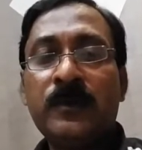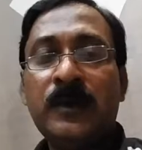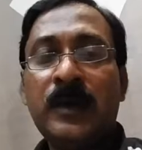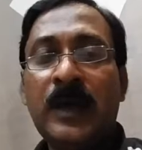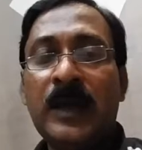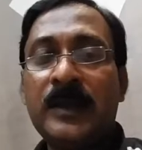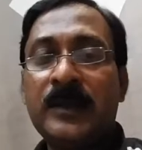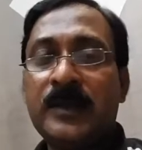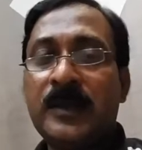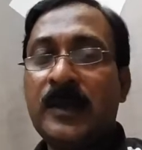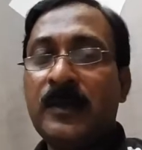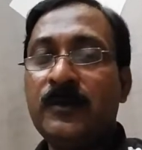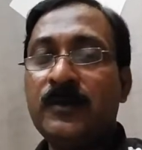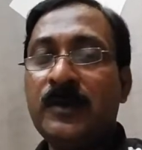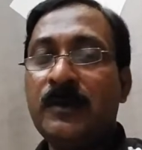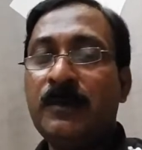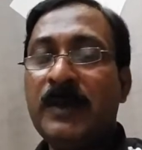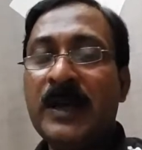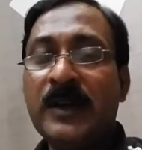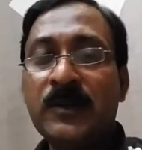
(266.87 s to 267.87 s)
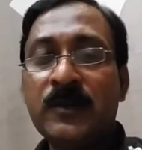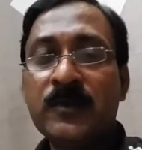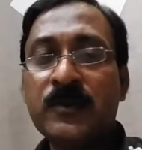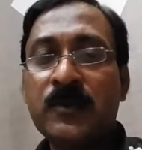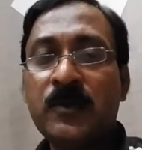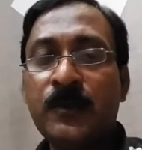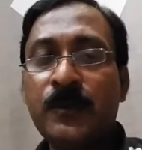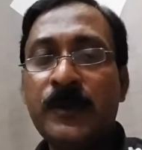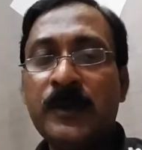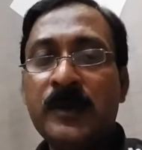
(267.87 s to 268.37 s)
and cell is the
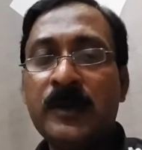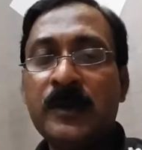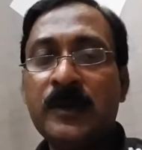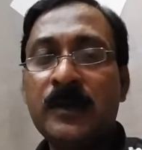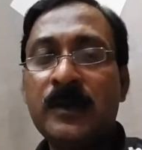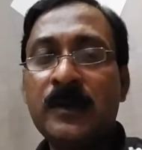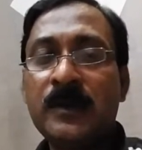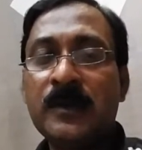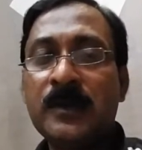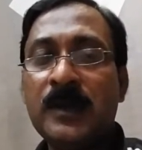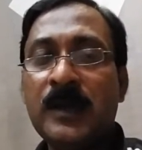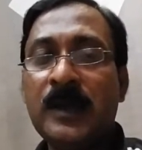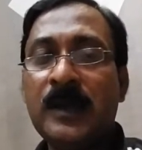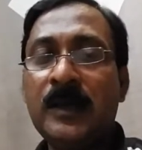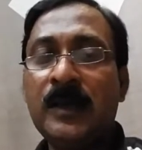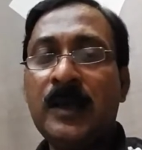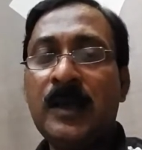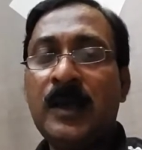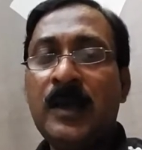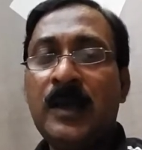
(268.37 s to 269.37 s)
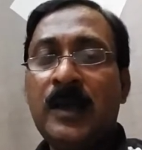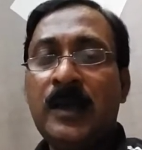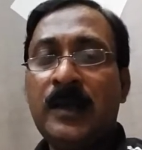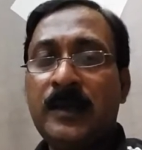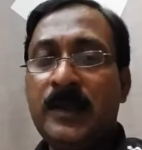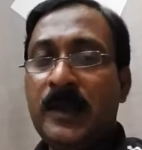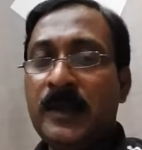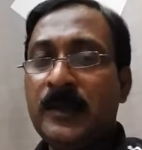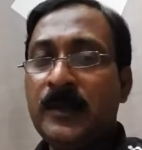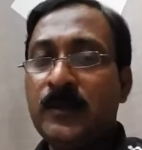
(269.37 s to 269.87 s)
microscopic. Cell,
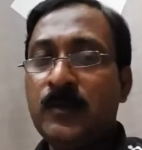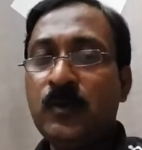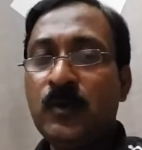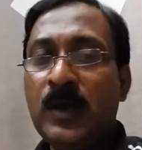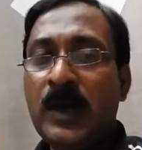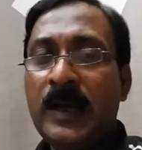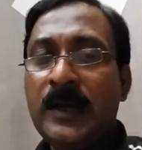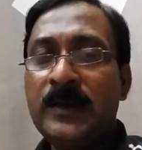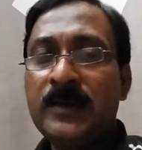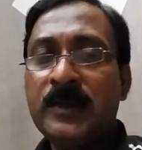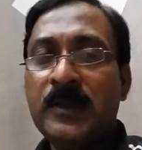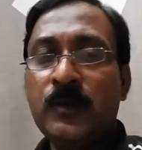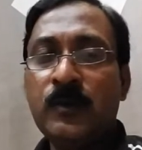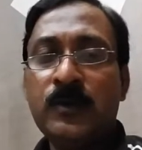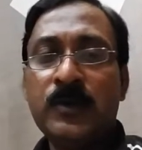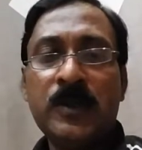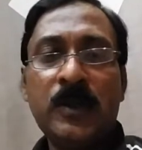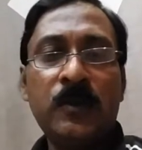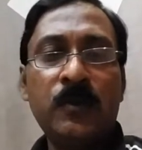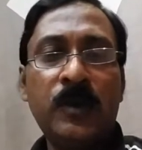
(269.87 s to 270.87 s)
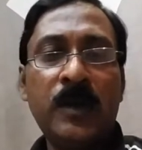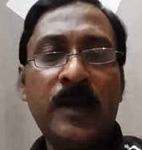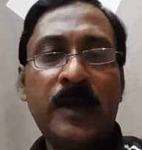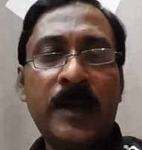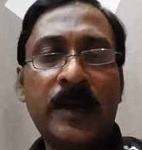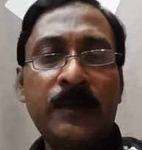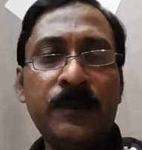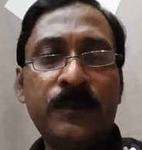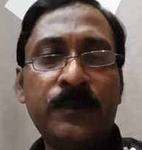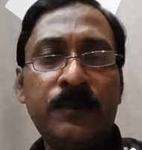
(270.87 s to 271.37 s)
there are the two kinds, unicellular
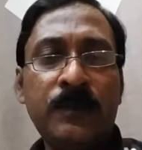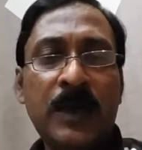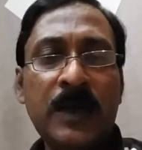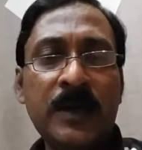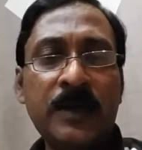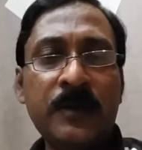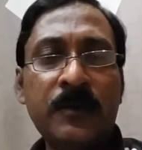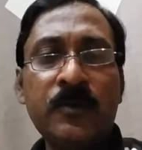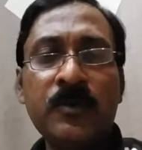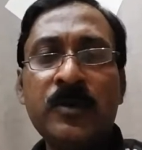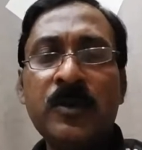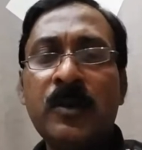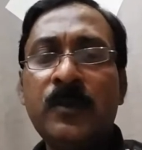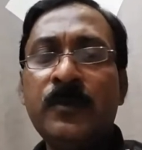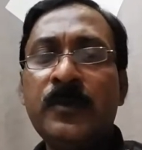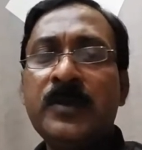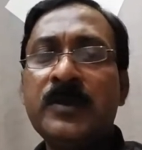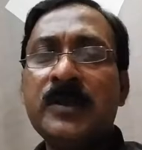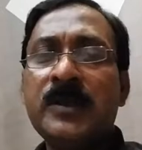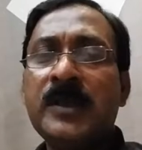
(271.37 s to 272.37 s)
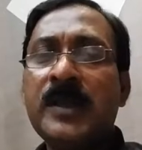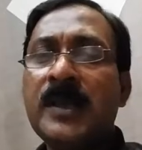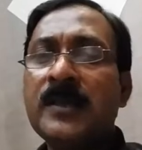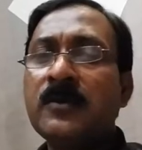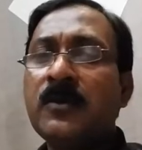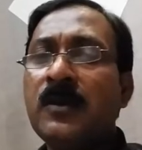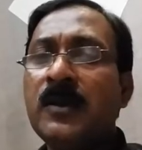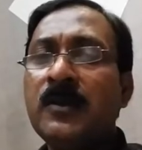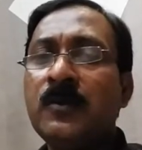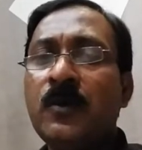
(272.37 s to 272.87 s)
and multi-unicellular. Means it has
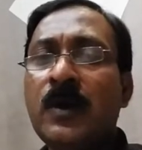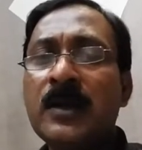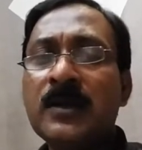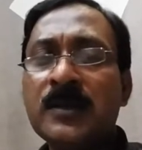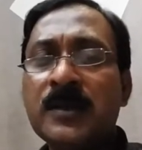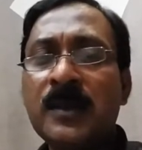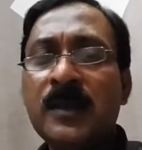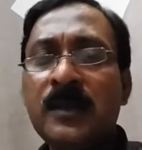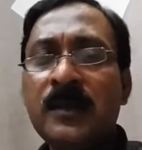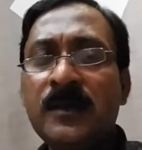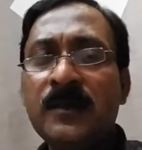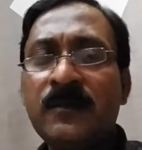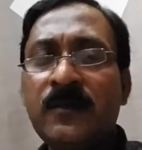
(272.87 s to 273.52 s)
only one cell.